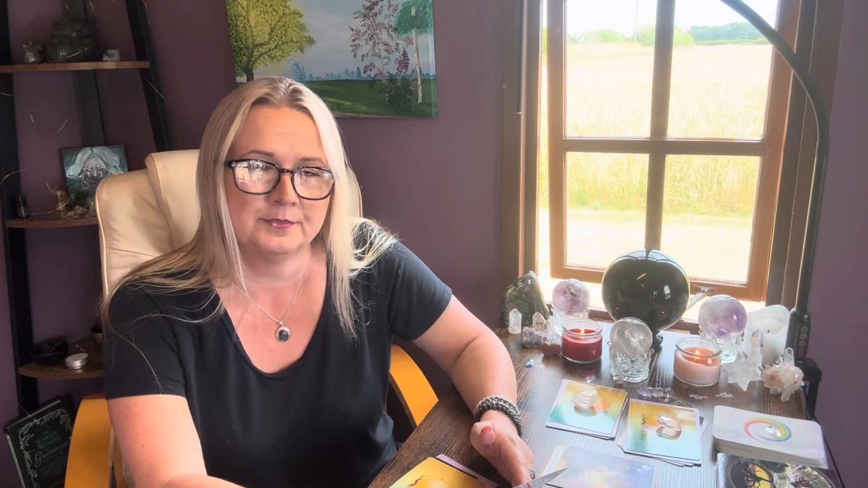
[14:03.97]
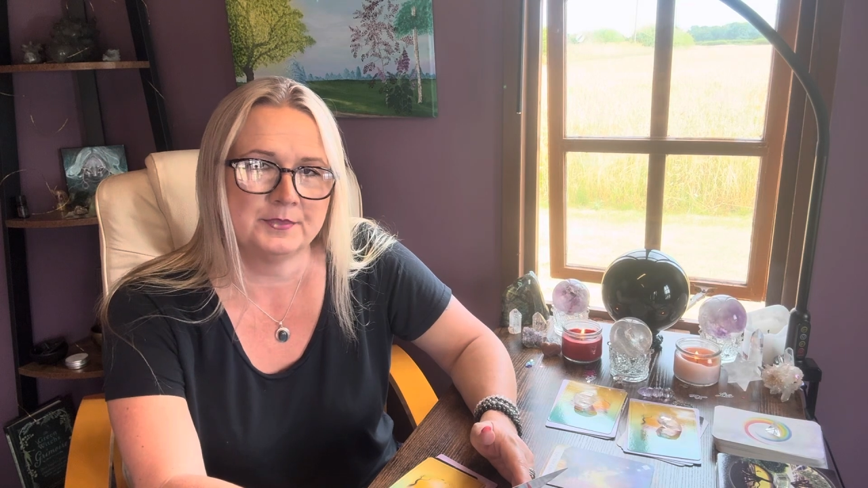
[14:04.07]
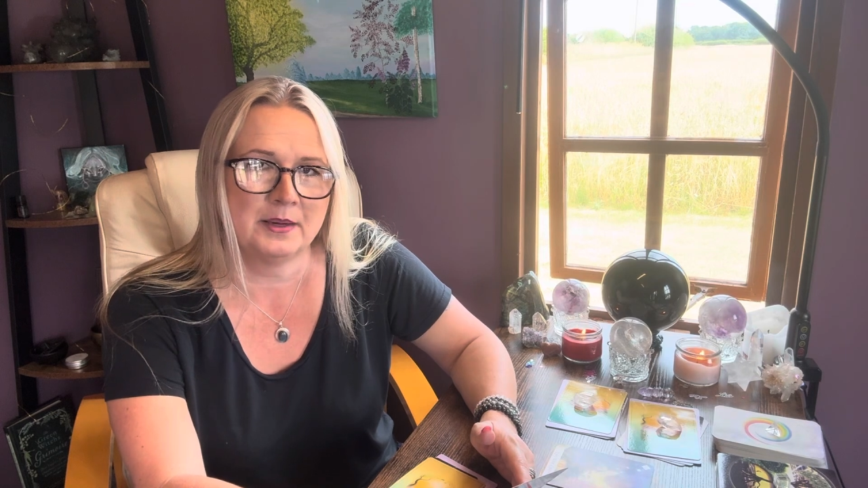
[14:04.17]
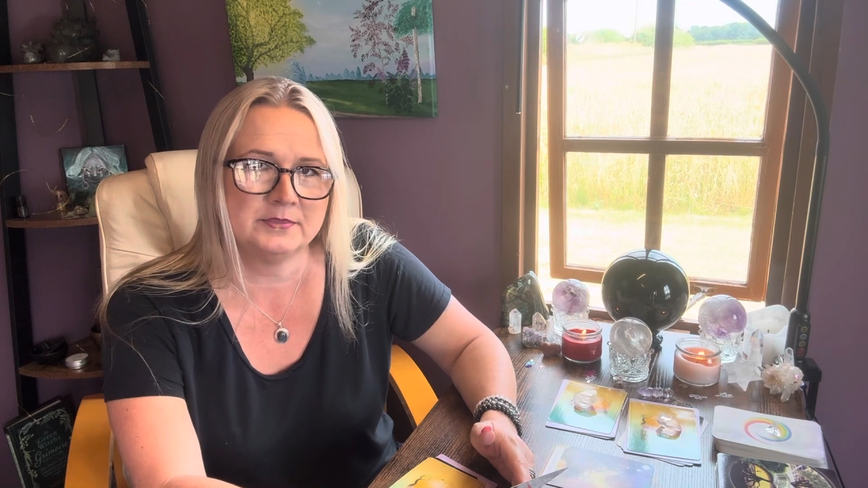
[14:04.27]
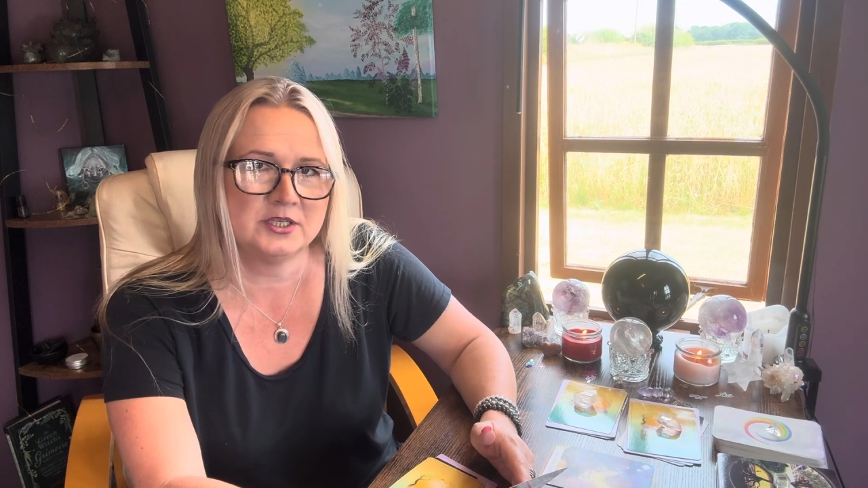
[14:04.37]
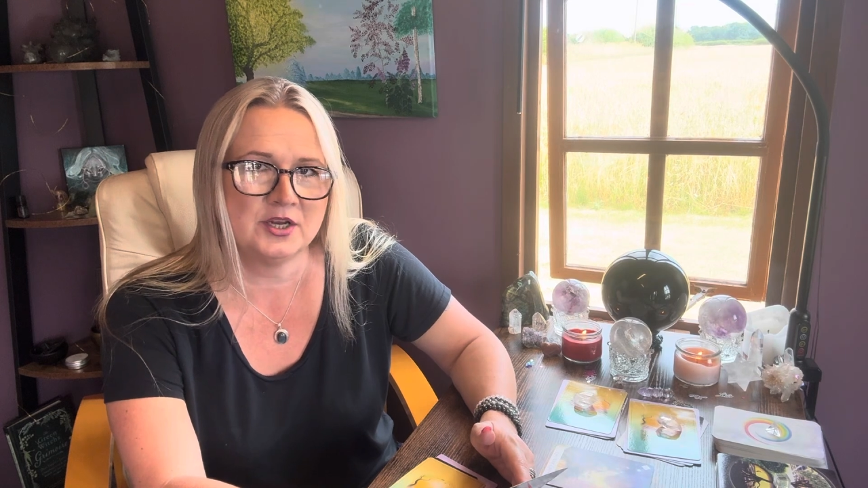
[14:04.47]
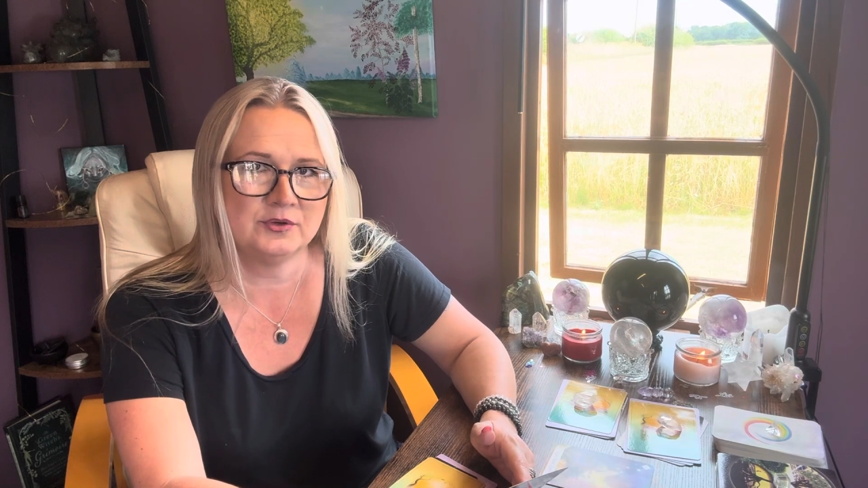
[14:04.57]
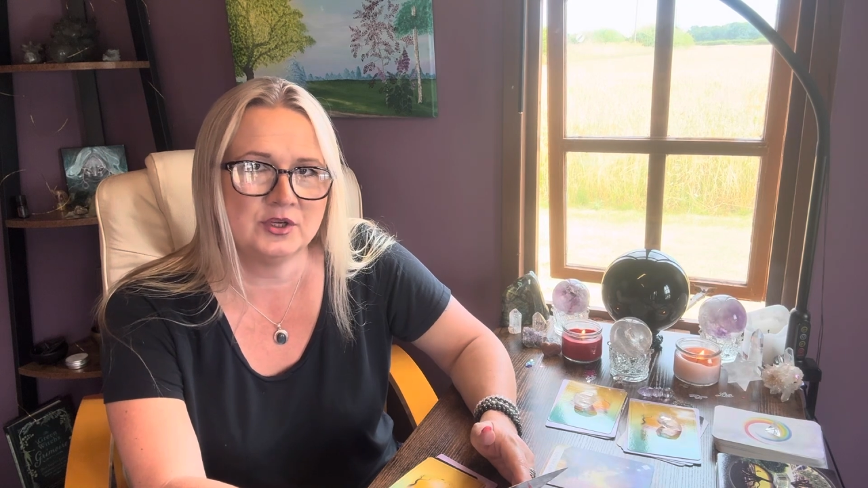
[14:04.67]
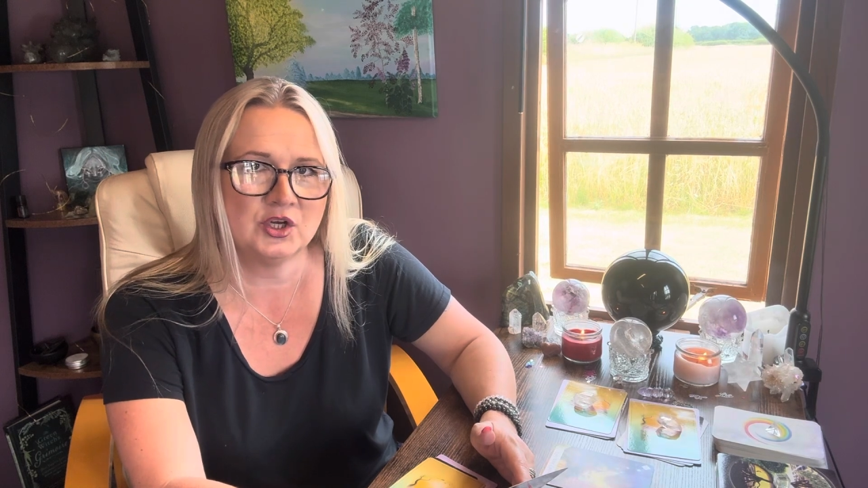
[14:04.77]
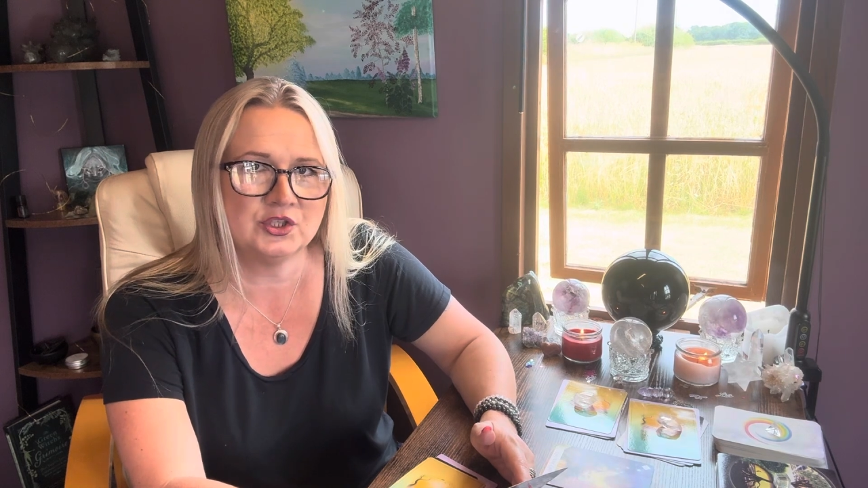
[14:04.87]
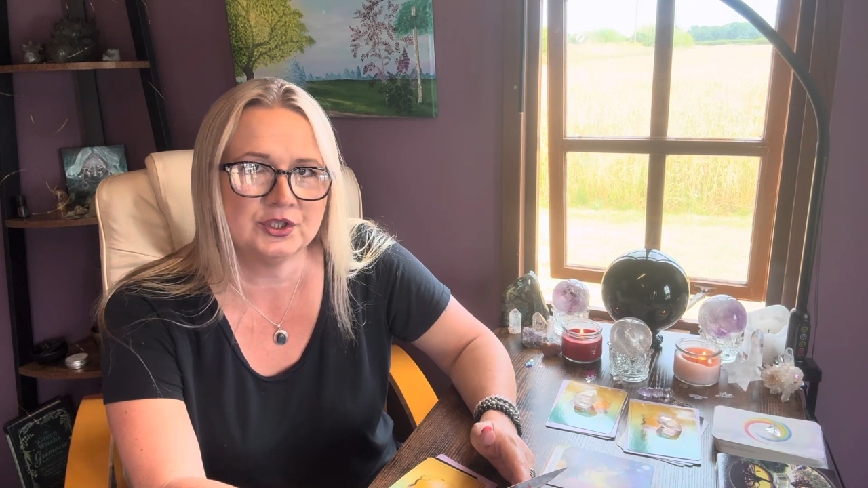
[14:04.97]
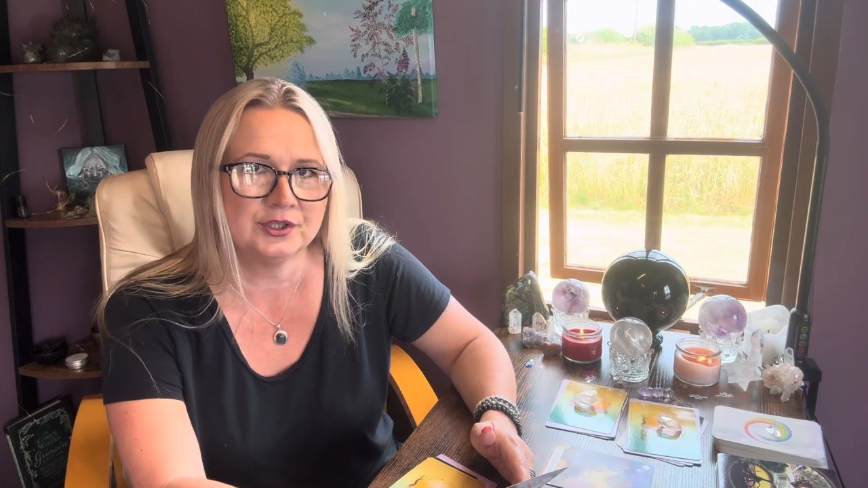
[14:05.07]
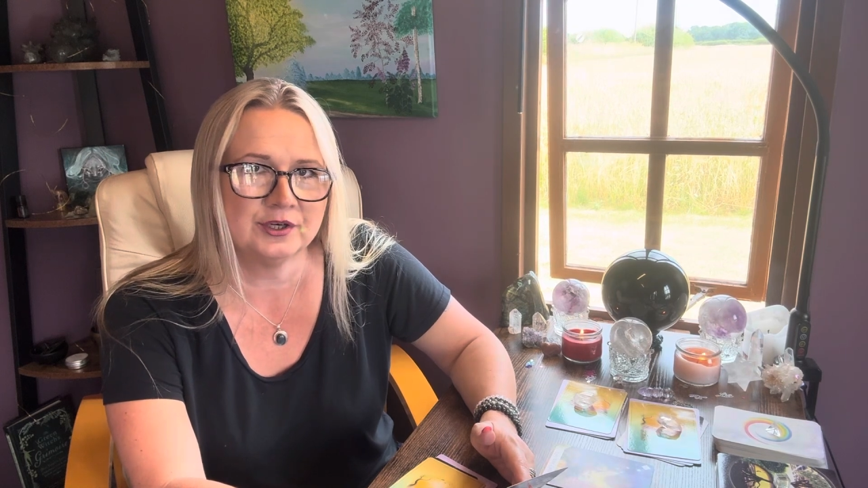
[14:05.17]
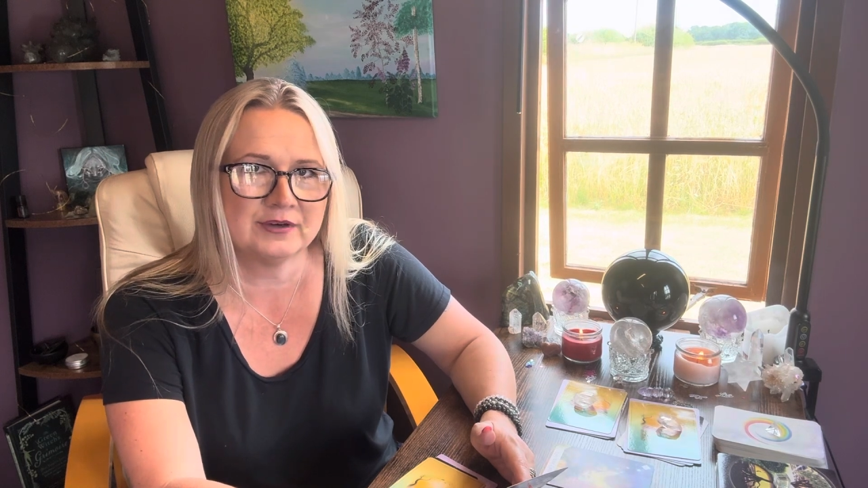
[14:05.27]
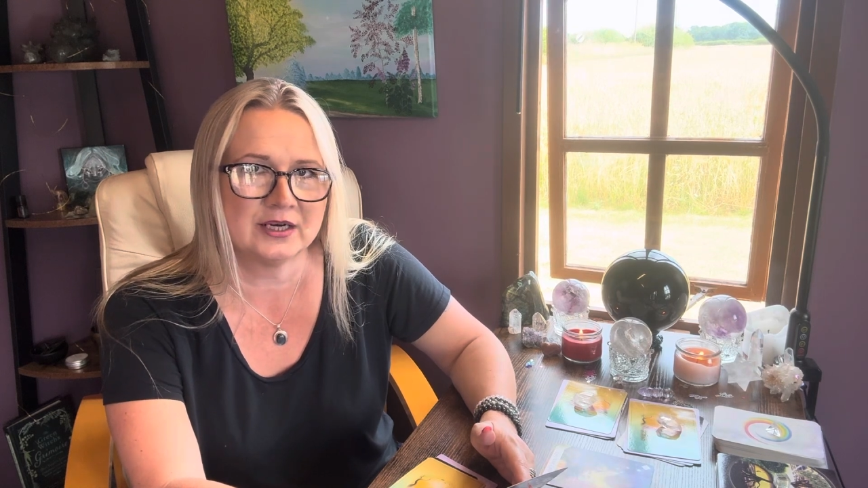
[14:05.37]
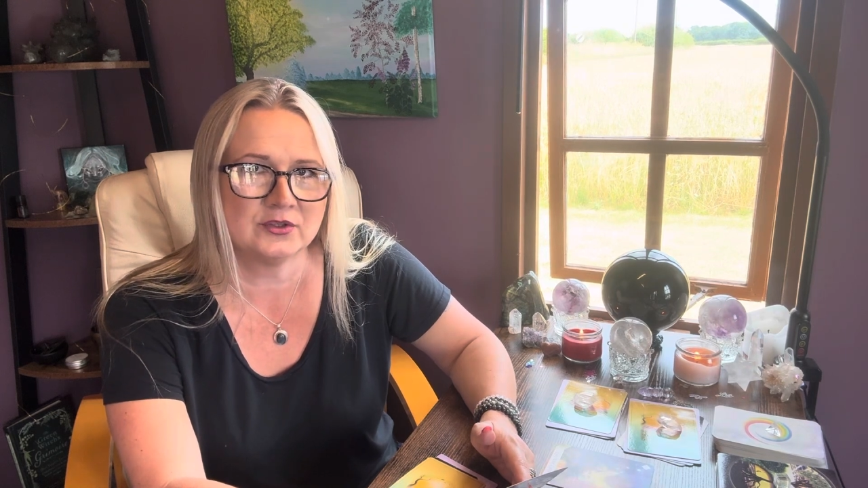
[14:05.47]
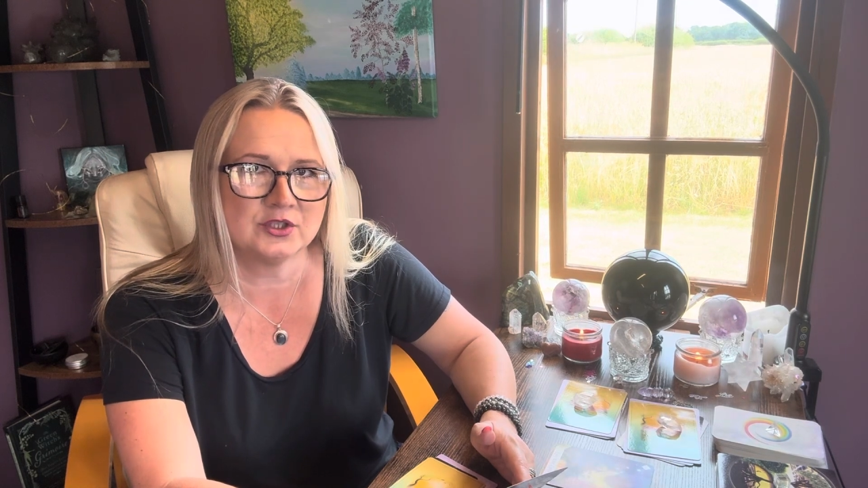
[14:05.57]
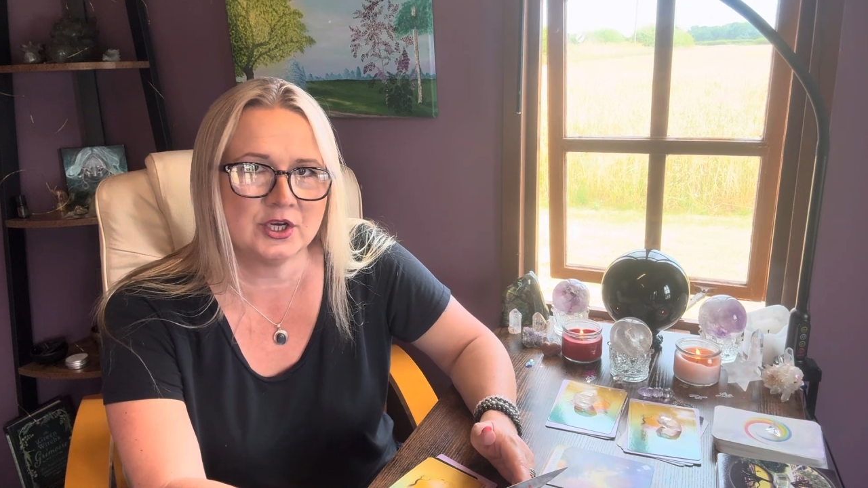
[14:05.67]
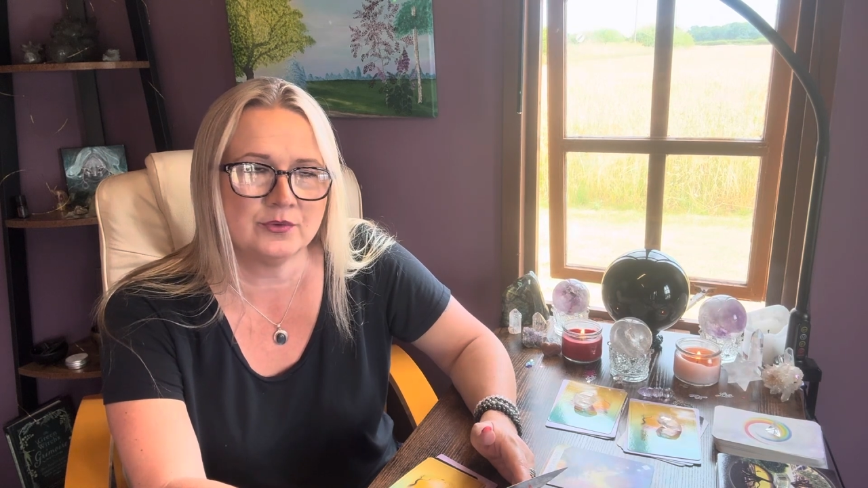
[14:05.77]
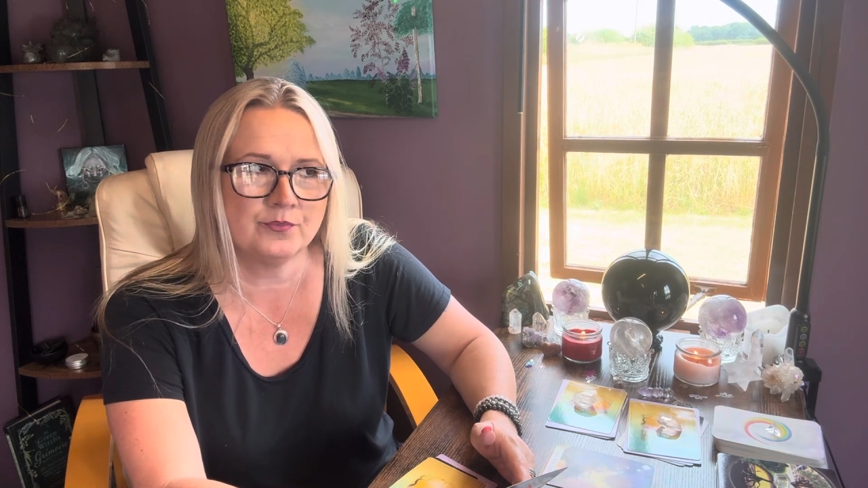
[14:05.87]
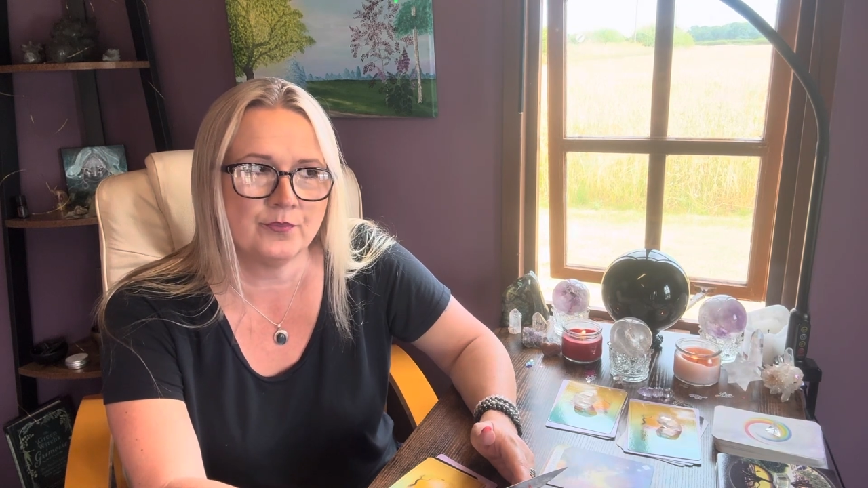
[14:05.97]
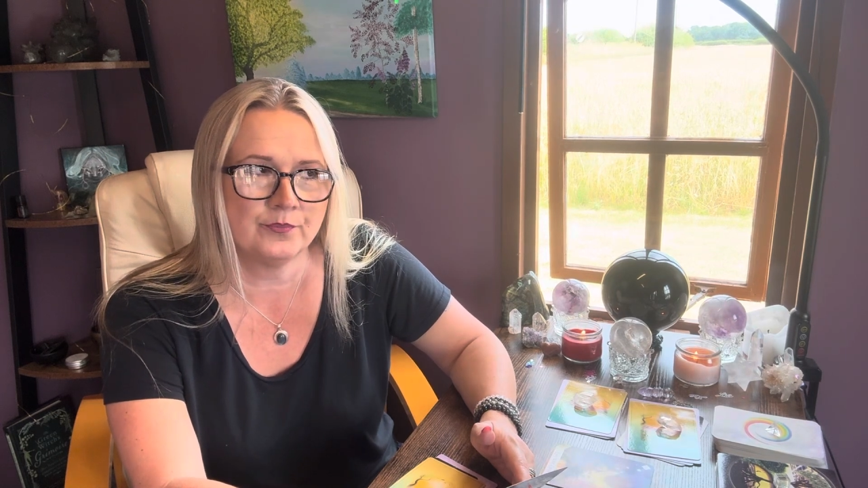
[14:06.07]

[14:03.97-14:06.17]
up to no good around you?